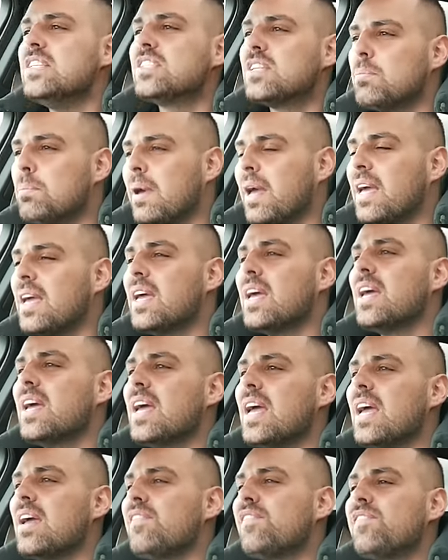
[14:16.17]
to be,
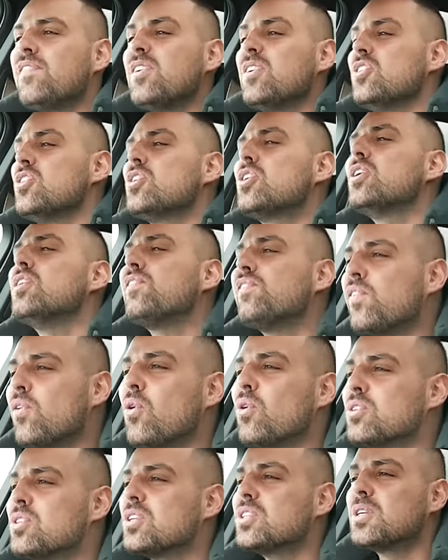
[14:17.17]
if you can
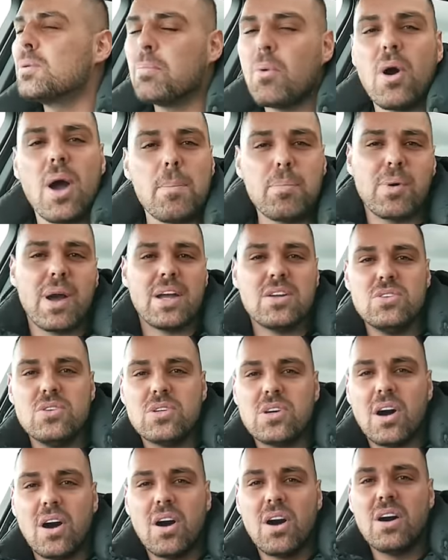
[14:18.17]
afford to buy a brand new
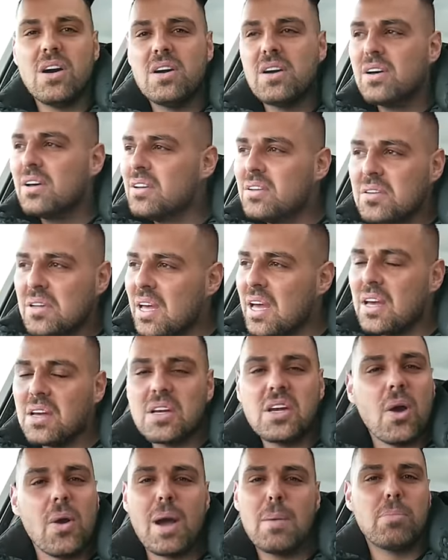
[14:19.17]
car, yeah,
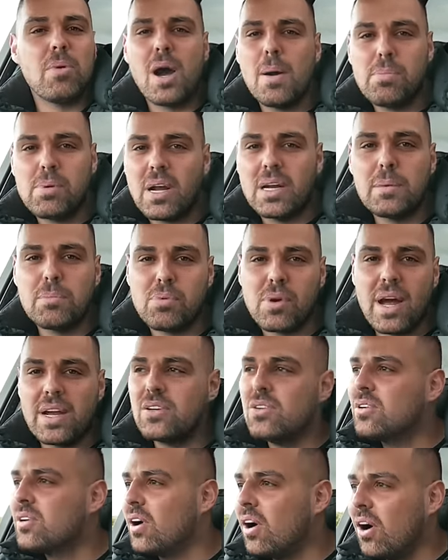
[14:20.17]
go out and buy a bloody brand
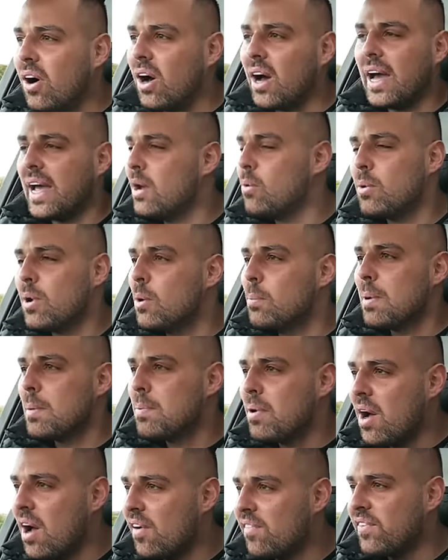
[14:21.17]
new car. It will be
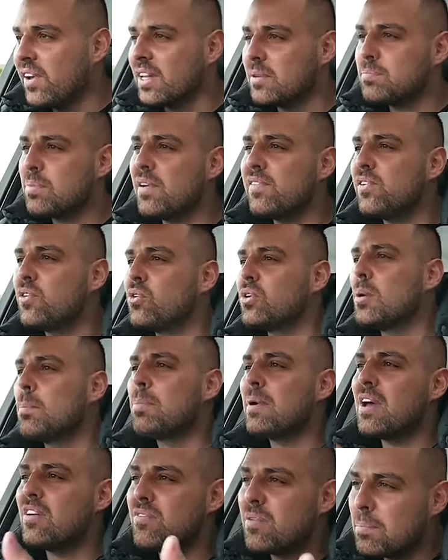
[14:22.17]
perfect. But if you're on a
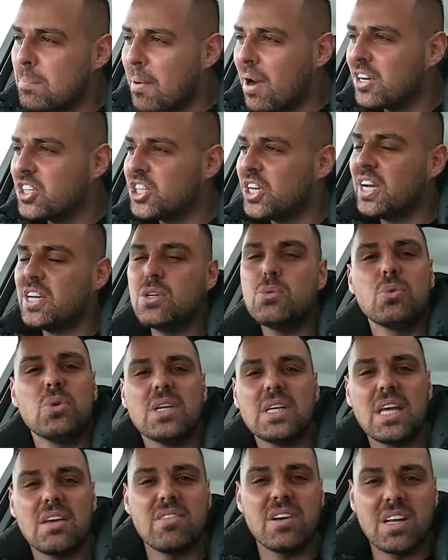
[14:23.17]
bit of a budget and you want
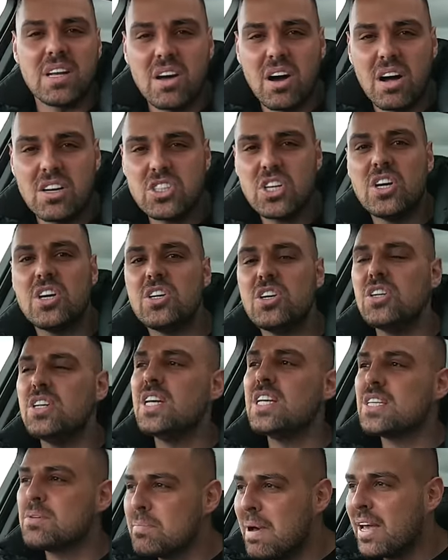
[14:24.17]
to give it large, you
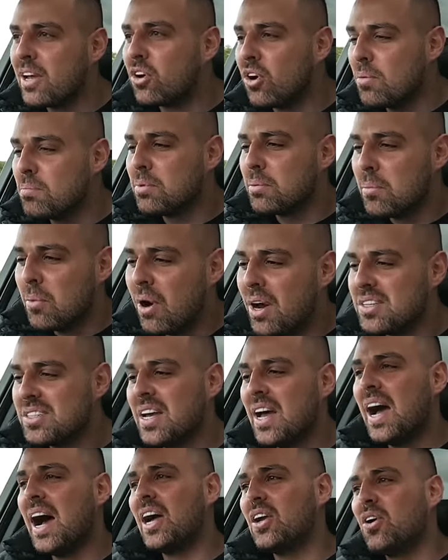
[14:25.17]
need to make compromise.
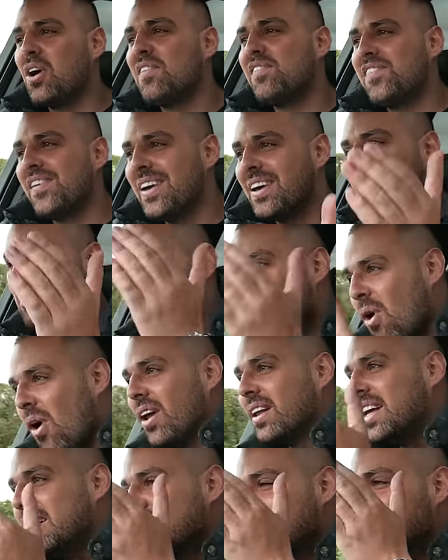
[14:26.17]
And I think
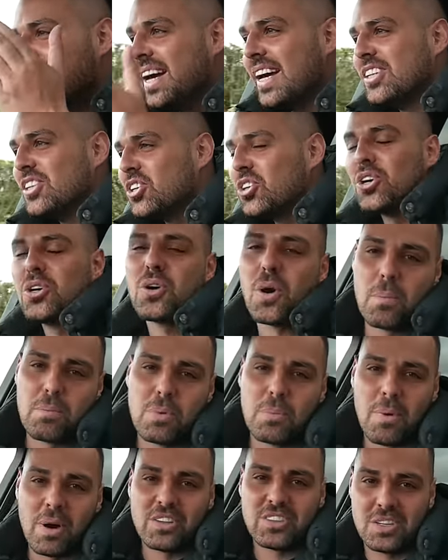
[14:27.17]
mileage is a good
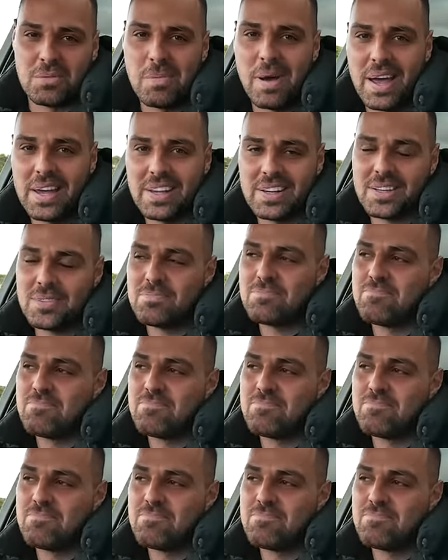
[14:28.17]
compromise to make.